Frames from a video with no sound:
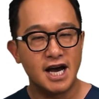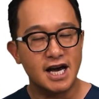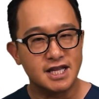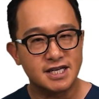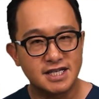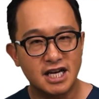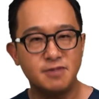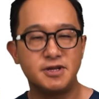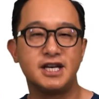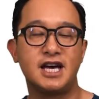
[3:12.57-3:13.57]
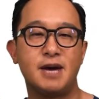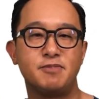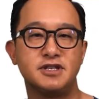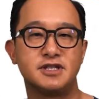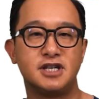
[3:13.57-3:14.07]
And the same thing
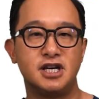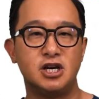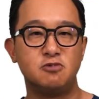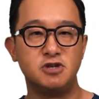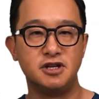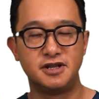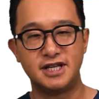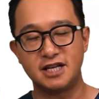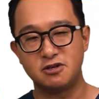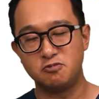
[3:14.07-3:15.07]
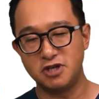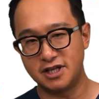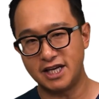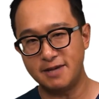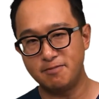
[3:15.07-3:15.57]
happens with
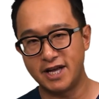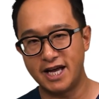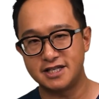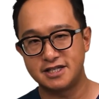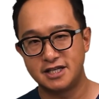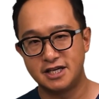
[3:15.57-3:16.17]
implants.